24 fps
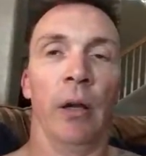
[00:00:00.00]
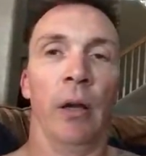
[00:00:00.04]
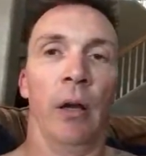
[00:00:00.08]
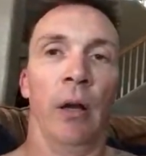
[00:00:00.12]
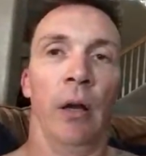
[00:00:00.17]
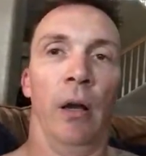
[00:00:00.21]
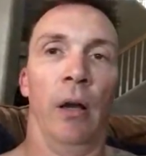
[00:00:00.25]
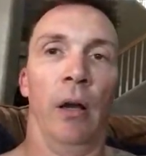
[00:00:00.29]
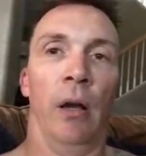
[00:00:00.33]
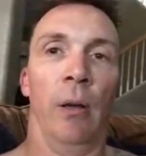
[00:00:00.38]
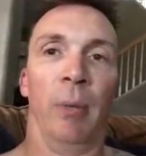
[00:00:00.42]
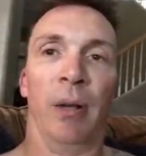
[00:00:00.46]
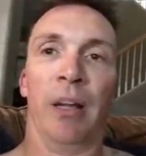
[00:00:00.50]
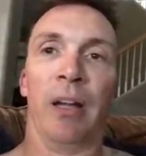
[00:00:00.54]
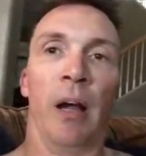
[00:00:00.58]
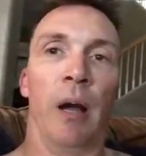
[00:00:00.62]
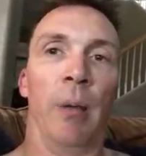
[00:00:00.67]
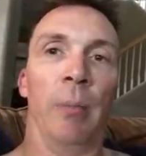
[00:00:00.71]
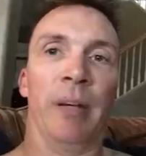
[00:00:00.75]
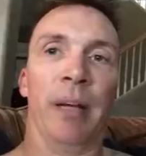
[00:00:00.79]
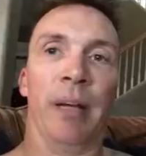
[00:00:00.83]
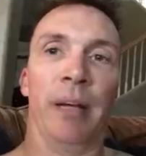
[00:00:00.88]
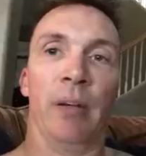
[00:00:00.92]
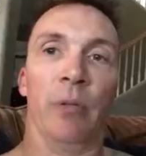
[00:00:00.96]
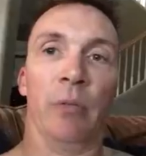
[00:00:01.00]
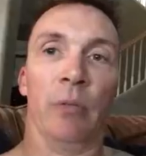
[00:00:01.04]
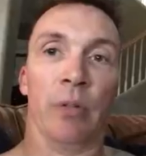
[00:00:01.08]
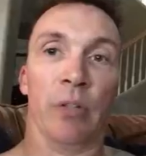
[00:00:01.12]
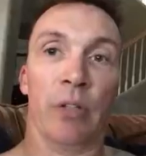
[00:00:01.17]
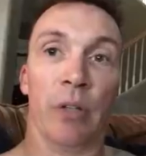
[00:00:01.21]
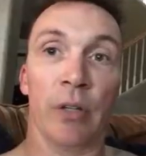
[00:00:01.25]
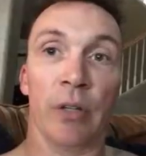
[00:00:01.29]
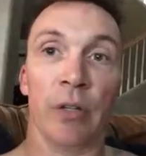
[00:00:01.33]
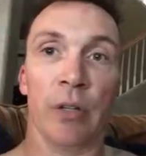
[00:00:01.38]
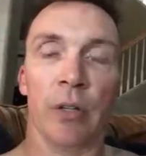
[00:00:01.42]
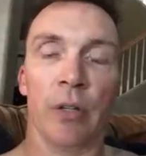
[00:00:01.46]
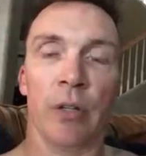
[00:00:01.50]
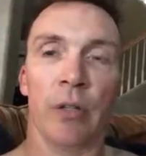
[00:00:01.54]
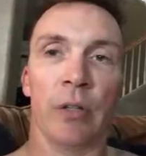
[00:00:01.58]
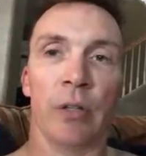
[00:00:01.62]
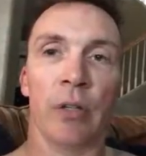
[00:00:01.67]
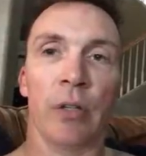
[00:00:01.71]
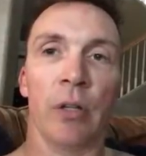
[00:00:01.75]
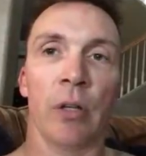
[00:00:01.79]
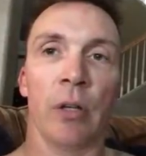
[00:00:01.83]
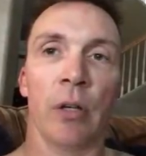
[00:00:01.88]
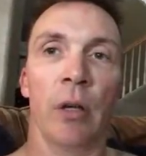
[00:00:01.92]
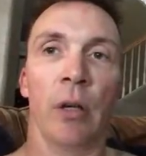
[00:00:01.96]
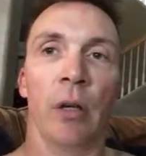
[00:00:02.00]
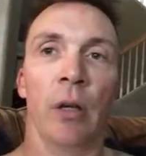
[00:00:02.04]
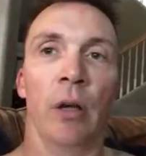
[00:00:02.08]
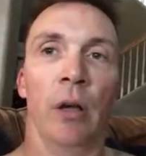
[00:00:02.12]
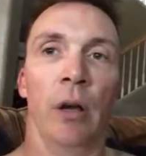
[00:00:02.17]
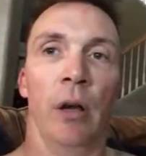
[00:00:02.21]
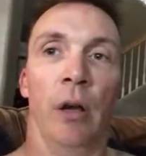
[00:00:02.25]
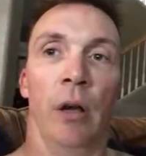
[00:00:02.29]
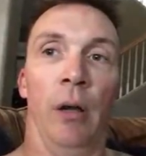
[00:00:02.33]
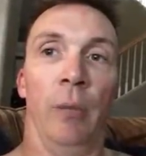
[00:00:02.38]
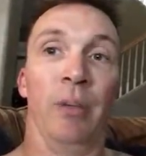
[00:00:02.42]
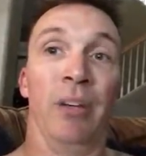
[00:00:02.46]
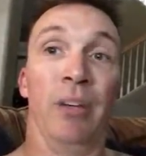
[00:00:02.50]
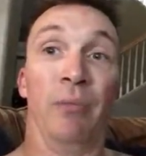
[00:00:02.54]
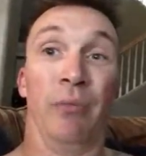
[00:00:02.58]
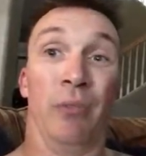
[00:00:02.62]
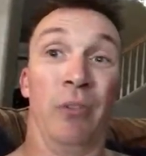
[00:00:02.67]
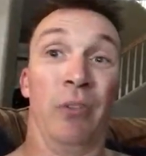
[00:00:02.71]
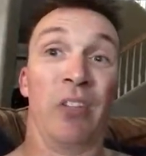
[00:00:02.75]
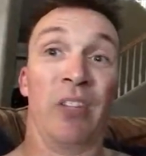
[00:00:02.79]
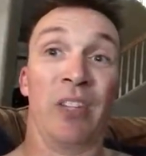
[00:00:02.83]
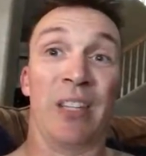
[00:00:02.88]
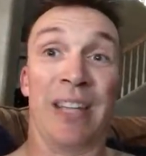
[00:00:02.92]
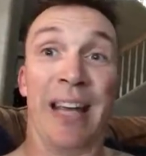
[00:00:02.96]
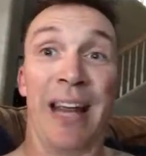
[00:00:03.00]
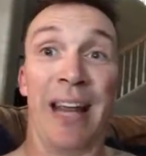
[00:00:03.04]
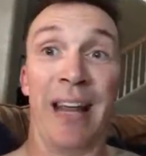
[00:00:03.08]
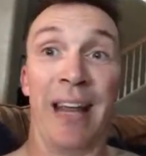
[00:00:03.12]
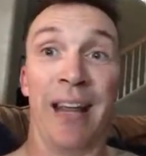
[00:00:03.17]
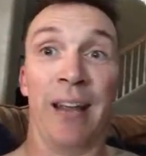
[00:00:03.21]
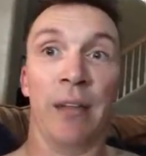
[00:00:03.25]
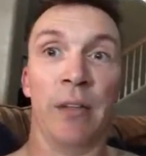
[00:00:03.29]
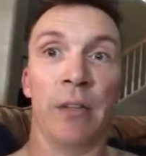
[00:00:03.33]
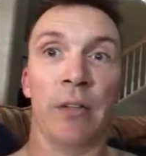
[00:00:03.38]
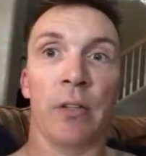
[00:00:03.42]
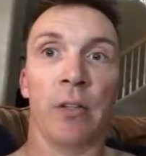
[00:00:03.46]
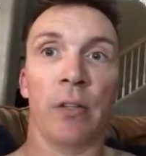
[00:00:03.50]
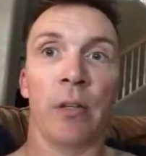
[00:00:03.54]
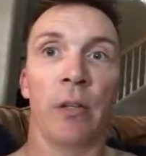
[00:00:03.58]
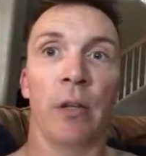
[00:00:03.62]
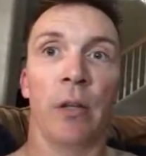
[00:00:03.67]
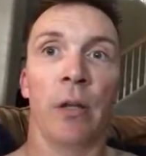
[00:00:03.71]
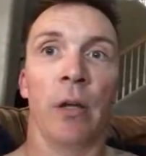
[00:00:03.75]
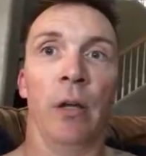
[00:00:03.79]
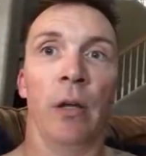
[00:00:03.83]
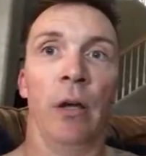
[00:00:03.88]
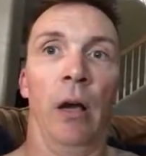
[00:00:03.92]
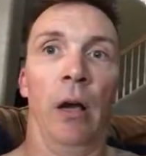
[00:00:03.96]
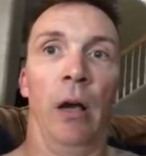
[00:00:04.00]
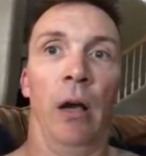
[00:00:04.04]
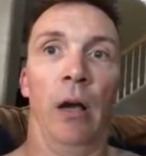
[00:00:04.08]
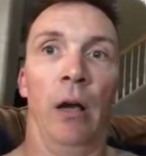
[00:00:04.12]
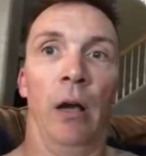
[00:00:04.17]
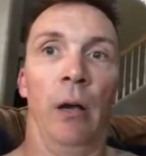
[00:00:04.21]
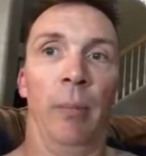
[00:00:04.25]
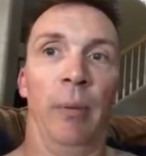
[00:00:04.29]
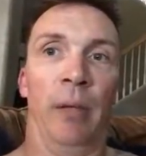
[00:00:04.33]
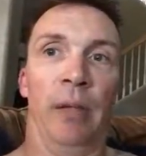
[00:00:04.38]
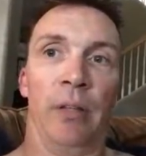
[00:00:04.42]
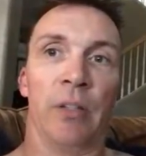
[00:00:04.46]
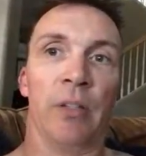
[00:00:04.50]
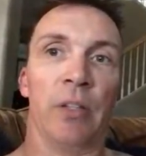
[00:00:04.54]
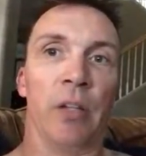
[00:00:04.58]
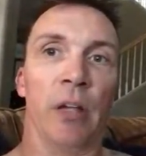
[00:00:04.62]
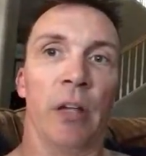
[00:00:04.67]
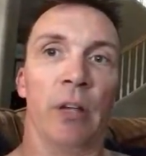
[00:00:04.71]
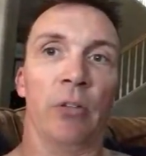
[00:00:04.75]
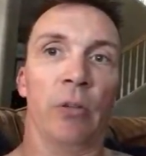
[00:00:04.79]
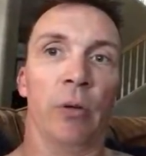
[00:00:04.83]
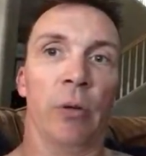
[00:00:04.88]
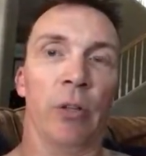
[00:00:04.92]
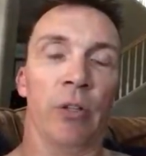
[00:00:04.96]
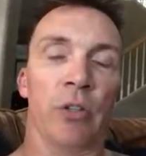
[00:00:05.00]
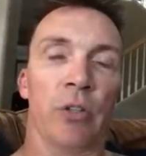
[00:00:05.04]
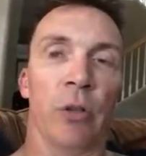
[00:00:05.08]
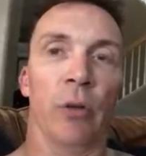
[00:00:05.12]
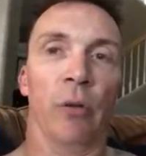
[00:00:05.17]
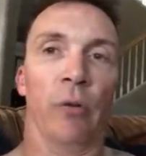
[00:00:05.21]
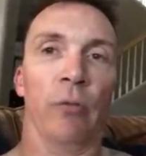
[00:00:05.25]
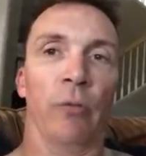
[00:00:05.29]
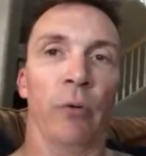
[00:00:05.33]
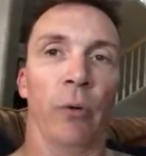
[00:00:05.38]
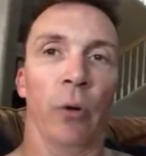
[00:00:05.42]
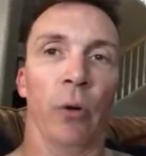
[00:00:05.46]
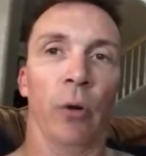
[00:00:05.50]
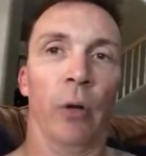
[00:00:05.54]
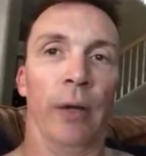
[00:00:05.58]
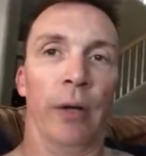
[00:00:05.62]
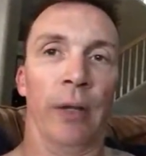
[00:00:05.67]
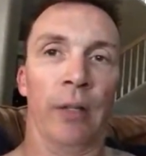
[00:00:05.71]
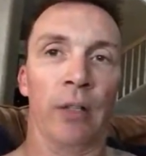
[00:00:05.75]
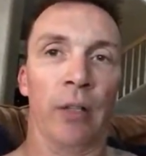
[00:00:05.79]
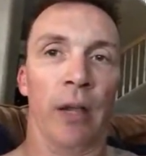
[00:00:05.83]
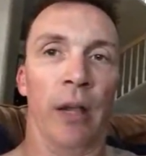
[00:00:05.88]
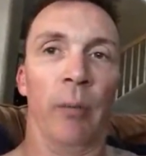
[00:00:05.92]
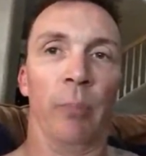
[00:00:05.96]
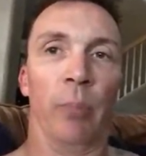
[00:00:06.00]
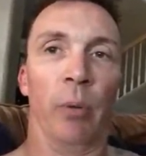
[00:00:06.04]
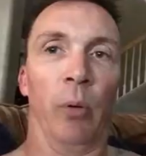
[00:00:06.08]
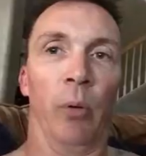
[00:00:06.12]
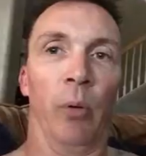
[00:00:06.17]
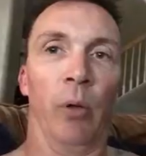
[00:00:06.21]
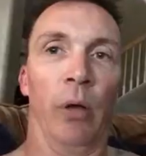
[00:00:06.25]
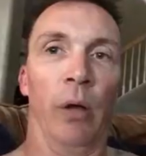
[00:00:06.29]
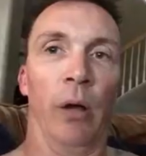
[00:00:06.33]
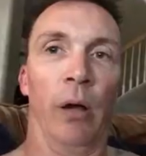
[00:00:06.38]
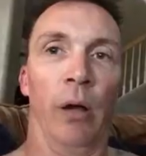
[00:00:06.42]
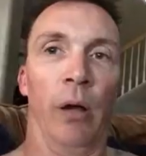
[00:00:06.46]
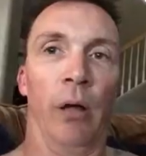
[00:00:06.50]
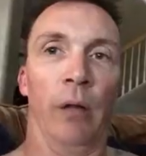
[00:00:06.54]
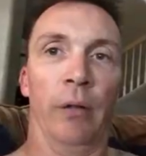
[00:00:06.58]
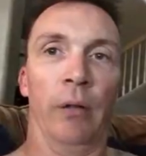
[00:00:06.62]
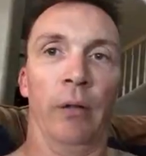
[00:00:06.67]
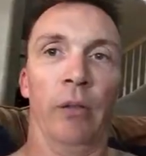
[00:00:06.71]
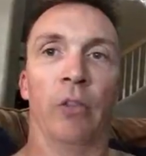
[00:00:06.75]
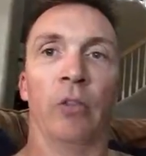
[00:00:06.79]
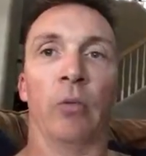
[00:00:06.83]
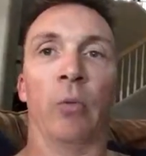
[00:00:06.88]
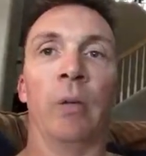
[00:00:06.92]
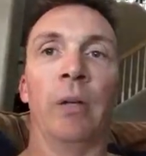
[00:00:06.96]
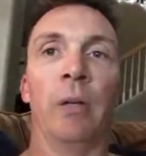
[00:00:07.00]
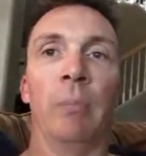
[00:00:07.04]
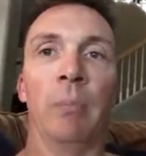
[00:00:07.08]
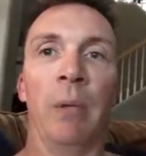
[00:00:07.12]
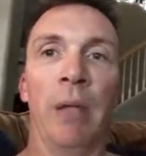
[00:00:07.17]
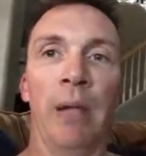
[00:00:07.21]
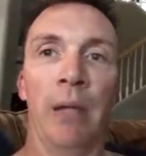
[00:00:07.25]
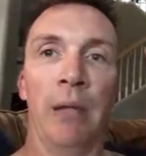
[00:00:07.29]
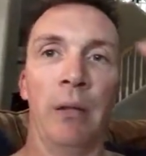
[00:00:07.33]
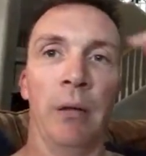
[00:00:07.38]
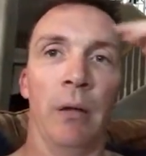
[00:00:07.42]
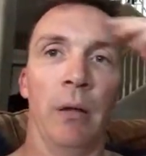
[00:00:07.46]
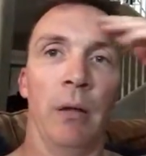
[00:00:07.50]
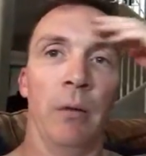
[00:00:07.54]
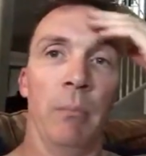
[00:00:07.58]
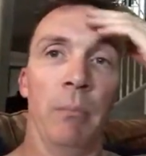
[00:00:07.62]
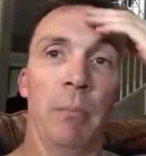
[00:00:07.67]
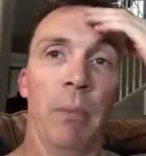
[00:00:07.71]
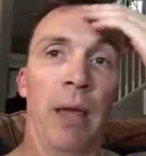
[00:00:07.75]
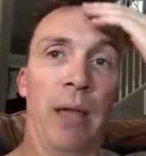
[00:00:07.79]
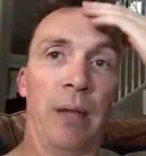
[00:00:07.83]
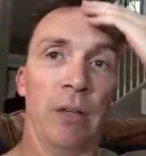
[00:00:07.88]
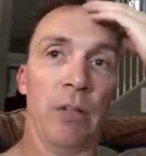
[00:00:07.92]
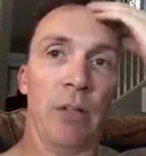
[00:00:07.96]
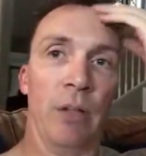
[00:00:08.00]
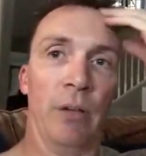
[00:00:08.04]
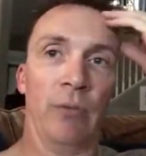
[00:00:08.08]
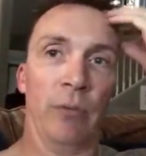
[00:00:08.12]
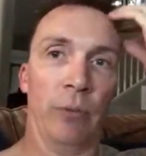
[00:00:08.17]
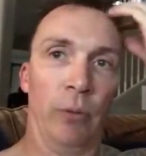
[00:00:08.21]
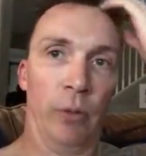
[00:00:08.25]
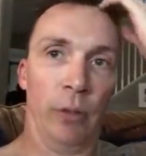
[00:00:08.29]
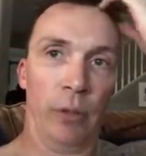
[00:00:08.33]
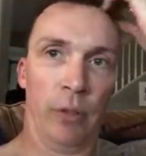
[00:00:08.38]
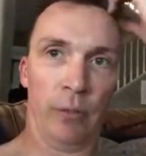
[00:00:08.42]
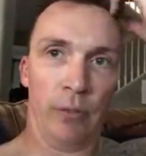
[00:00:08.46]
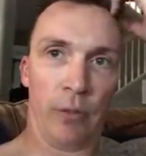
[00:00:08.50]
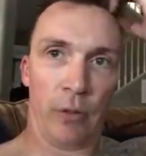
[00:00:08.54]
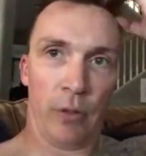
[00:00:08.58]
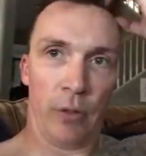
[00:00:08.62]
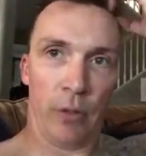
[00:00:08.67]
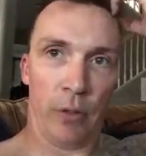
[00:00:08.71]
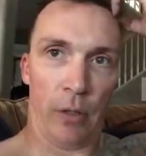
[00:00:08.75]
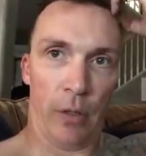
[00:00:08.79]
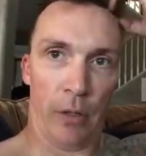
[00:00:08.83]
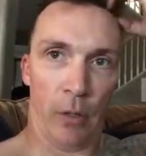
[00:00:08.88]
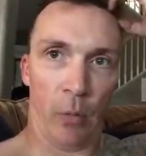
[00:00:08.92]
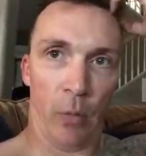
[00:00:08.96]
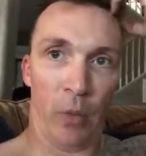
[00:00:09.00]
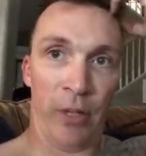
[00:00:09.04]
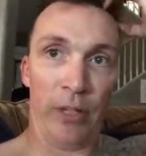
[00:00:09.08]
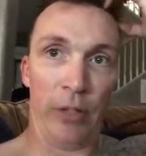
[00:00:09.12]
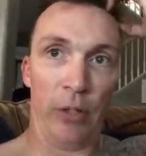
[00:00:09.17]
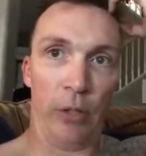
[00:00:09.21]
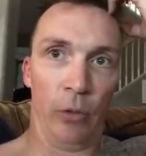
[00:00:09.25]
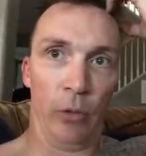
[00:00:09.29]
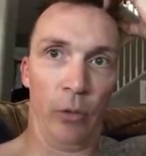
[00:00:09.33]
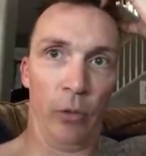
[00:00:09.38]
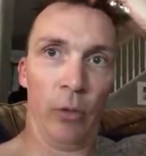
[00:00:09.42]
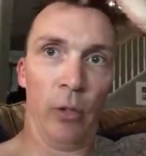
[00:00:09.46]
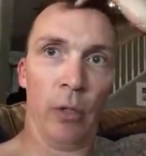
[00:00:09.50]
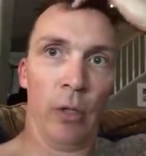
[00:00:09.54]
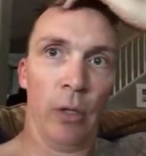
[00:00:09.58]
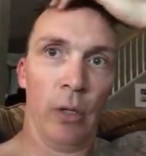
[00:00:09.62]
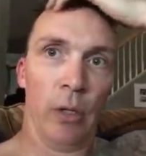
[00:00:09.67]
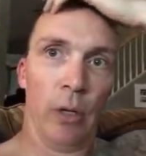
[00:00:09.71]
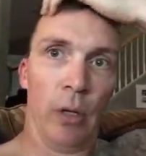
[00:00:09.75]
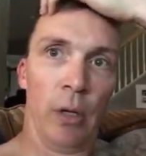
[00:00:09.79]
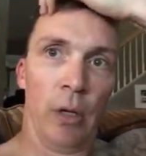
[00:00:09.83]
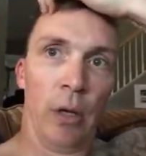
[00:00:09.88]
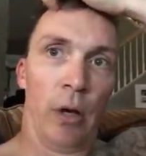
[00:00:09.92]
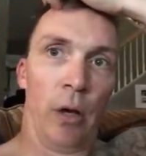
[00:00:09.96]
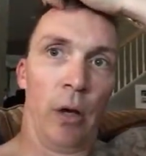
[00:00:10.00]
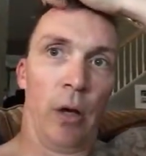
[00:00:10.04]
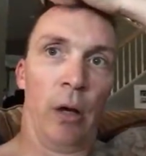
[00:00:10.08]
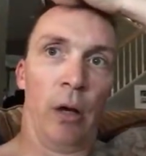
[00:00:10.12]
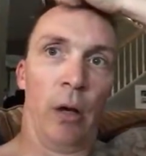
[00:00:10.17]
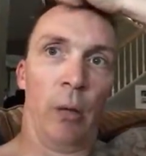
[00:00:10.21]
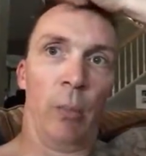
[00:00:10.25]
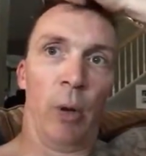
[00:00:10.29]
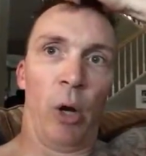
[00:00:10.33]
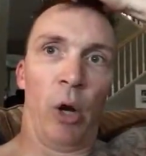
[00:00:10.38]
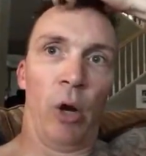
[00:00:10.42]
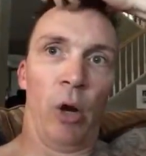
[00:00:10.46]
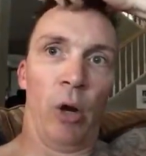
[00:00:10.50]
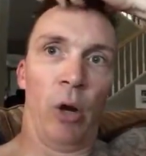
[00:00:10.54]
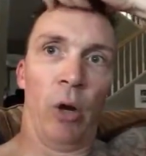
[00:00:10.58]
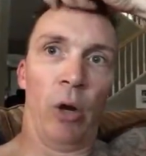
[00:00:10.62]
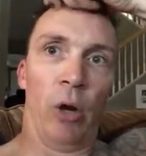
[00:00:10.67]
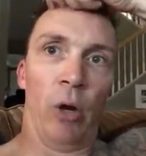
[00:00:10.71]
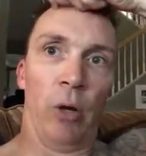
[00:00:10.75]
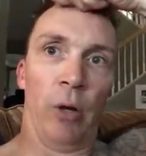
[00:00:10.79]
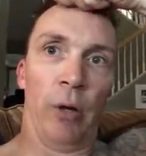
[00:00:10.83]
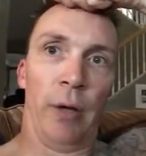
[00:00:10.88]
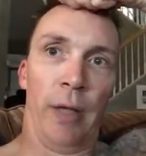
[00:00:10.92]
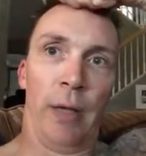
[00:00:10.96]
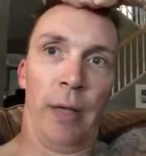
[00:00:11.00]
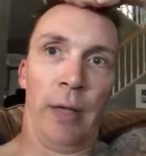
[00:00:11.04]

accommodating resistance, different stance, etc. So, for example, the 3 main max effort lifts we do are